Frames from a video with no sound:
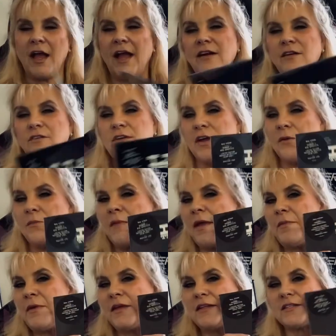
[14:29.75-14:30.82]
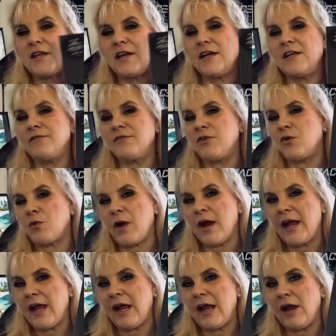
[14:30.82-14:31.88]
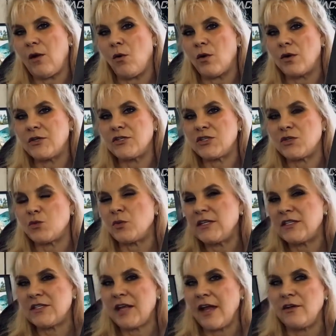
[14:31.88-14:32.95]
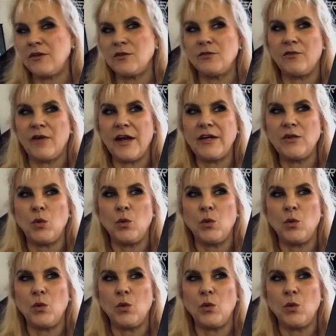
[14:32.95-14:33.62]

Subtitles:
I don't know, maybe it's kind of gray or just recycled vinyl,